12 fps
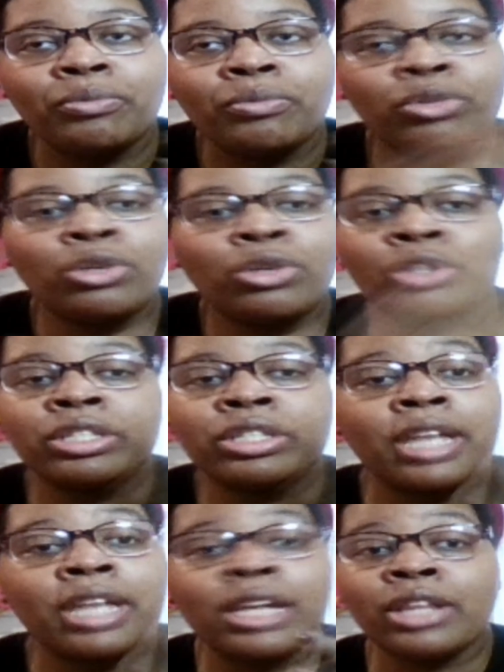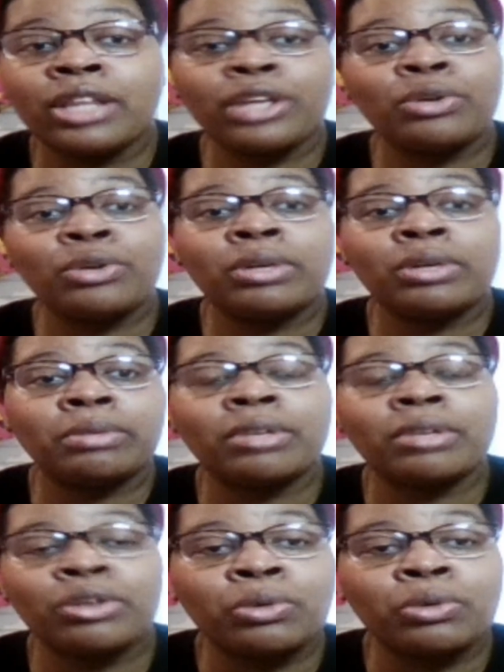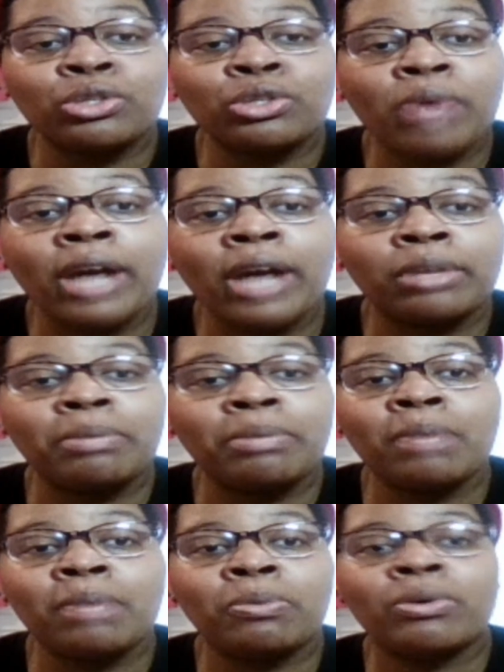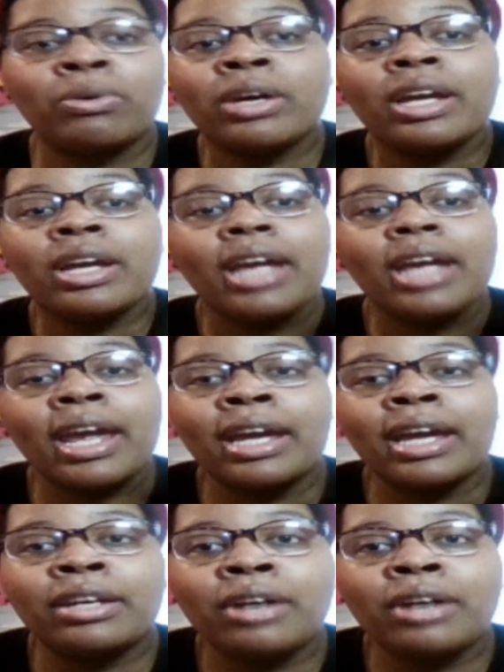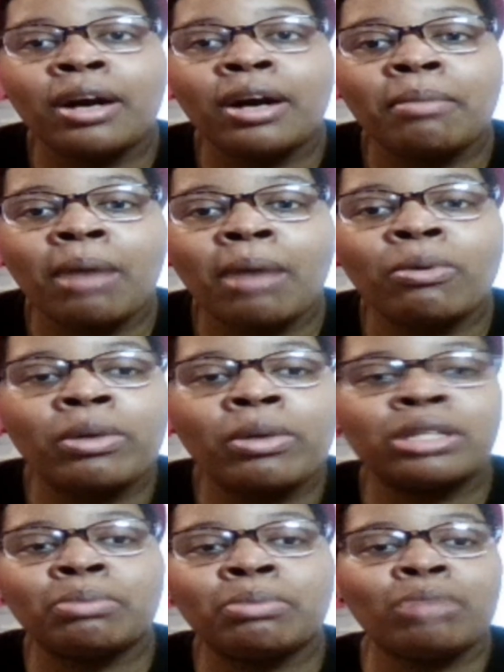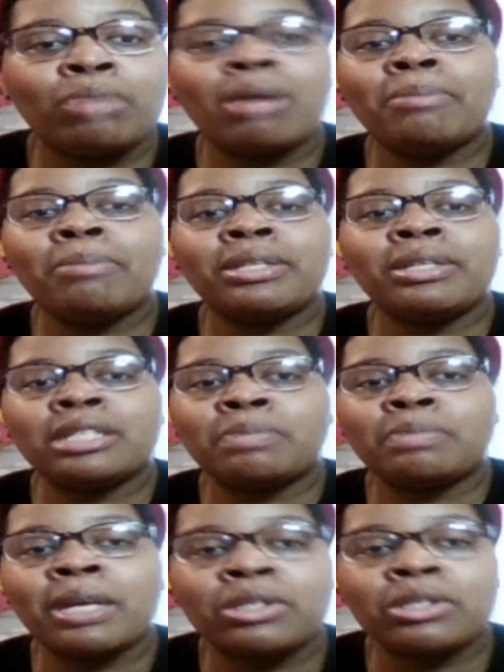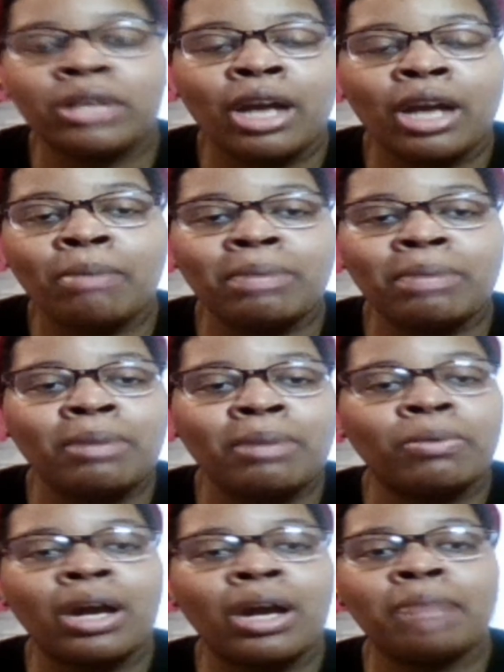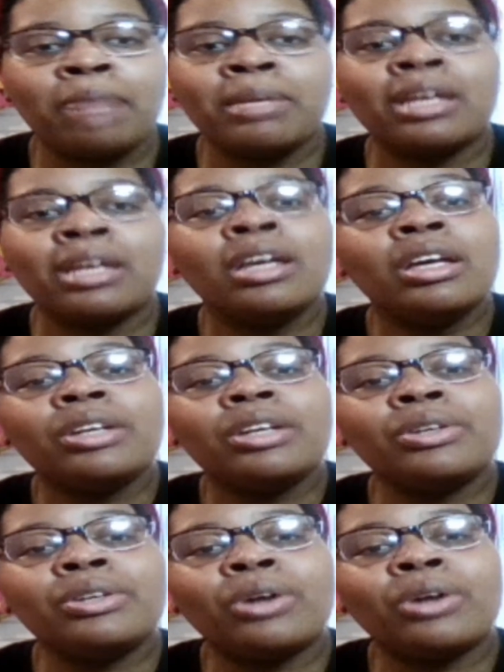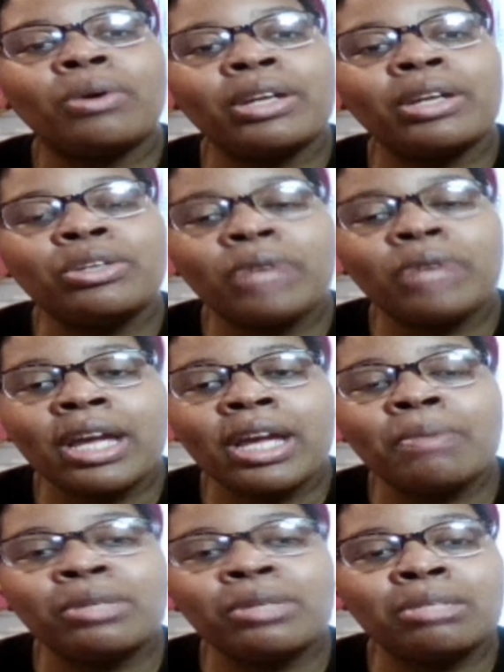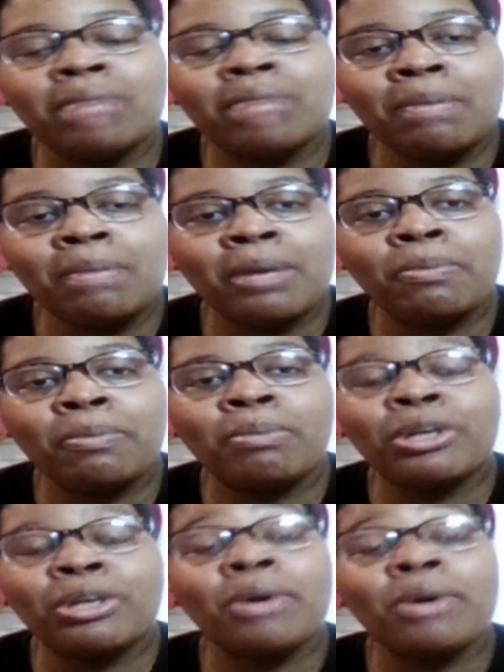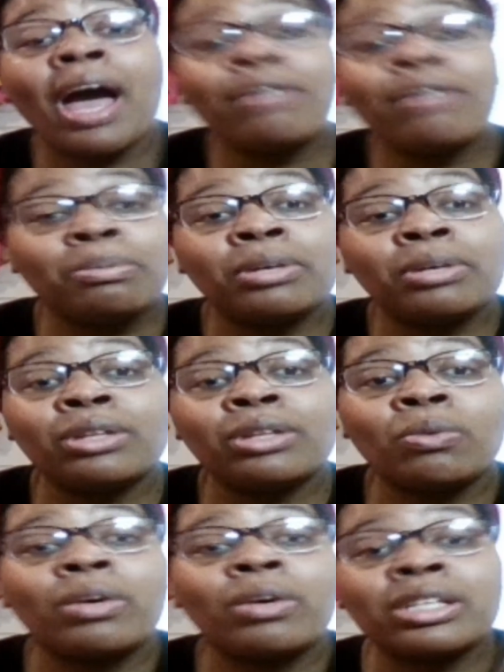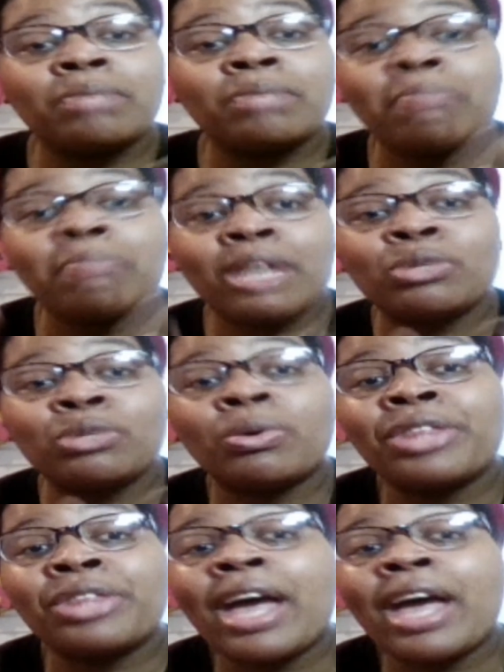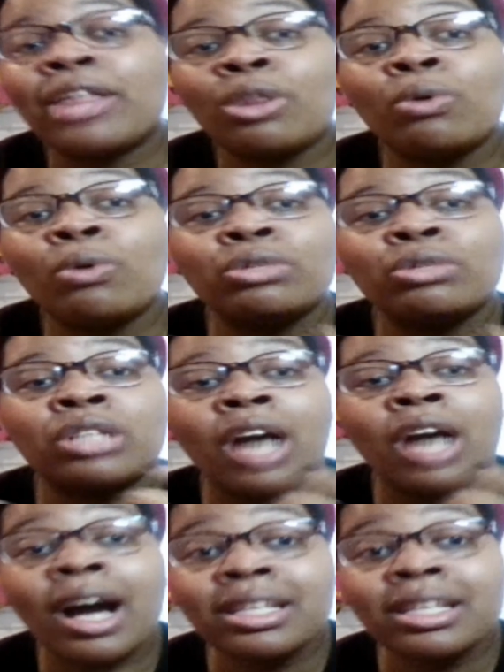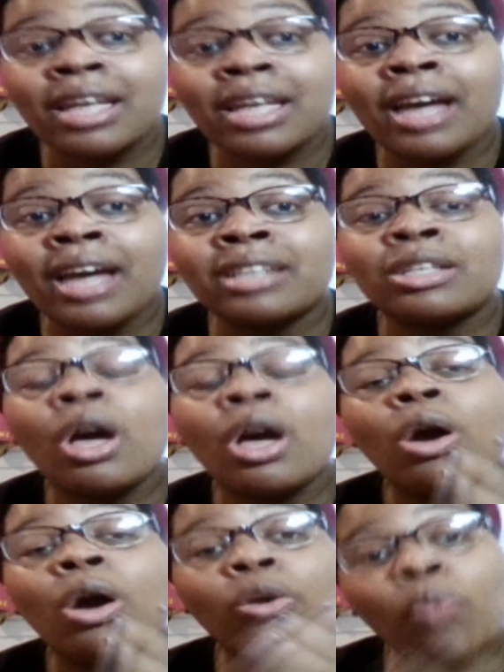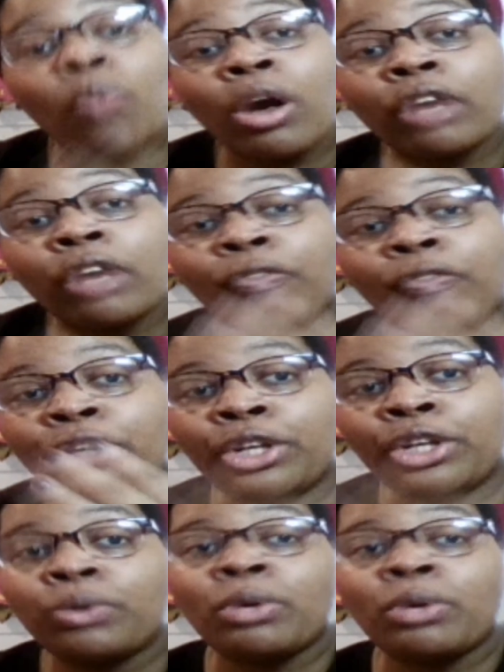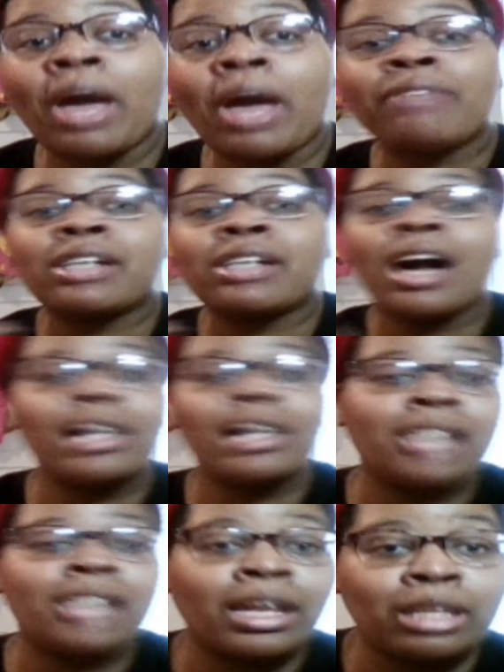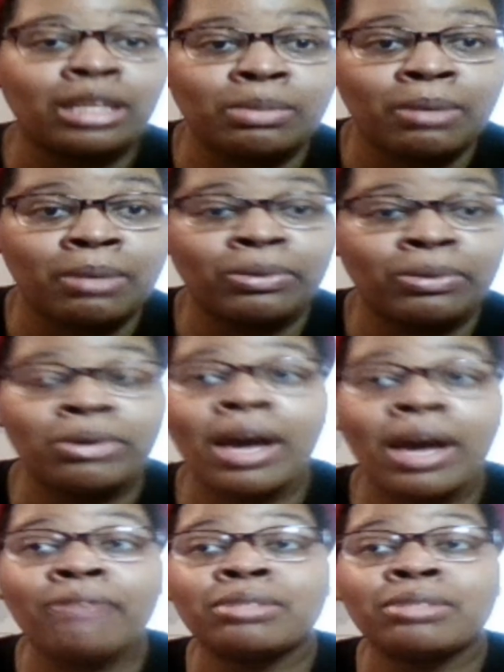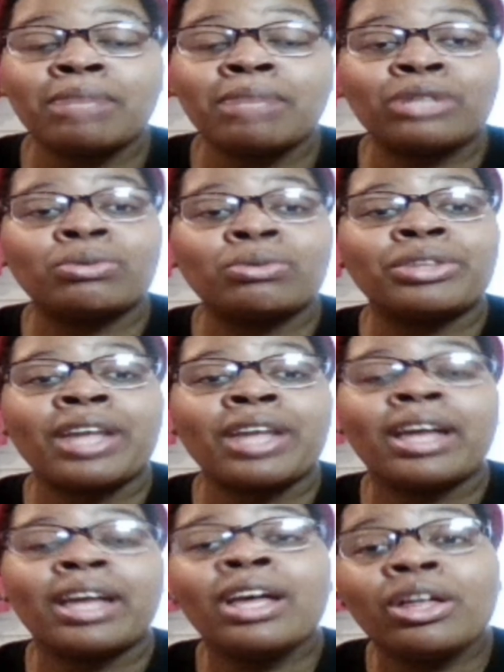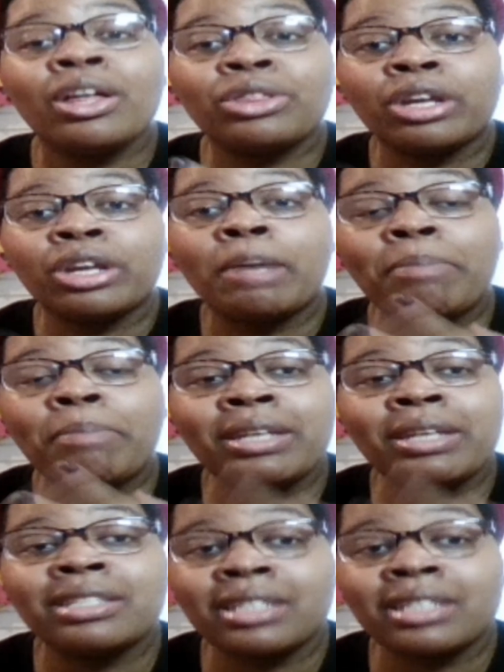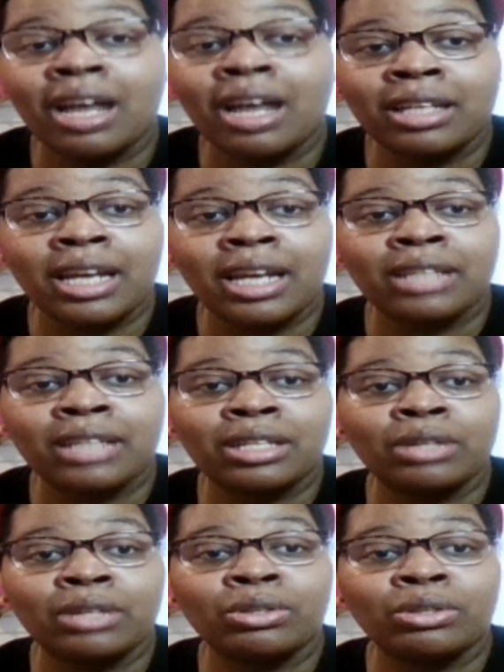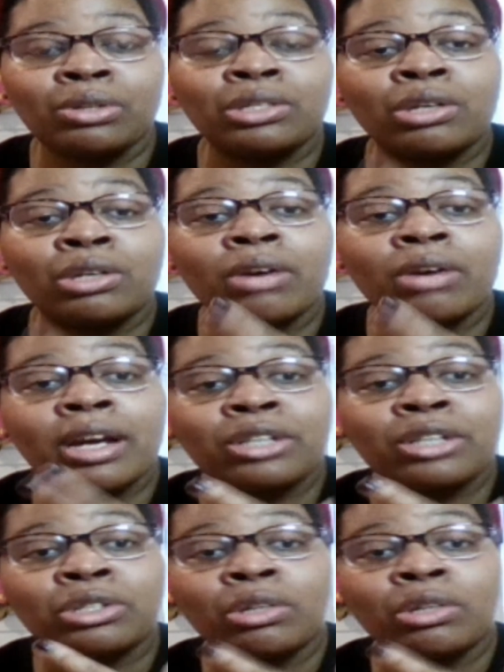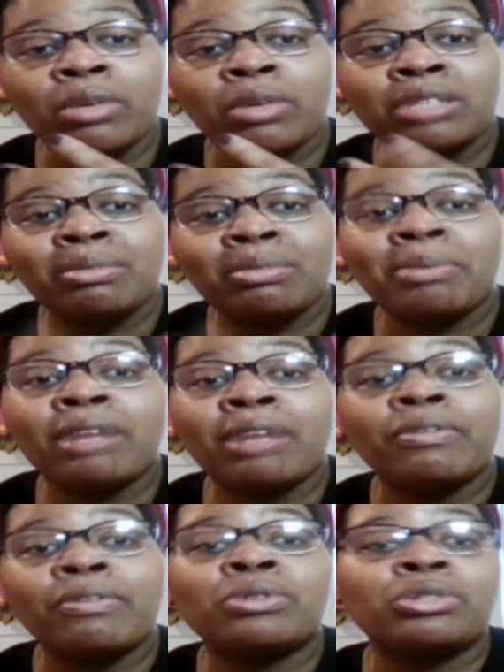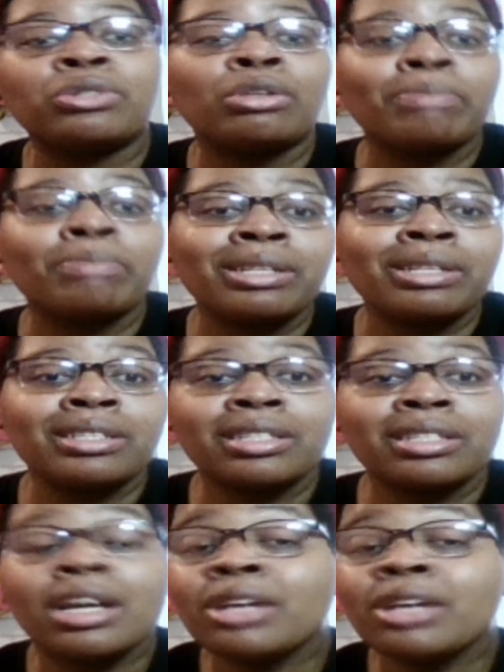you're saying that you attract good people, and I'm going to build my business based on how many people I meet, and you are able to meet people, but you have to put in the work to make sure that those contacts work for you. You have to contact these people. You have to make sure that the business contacts that you're using are actually going to be beneficial to your business.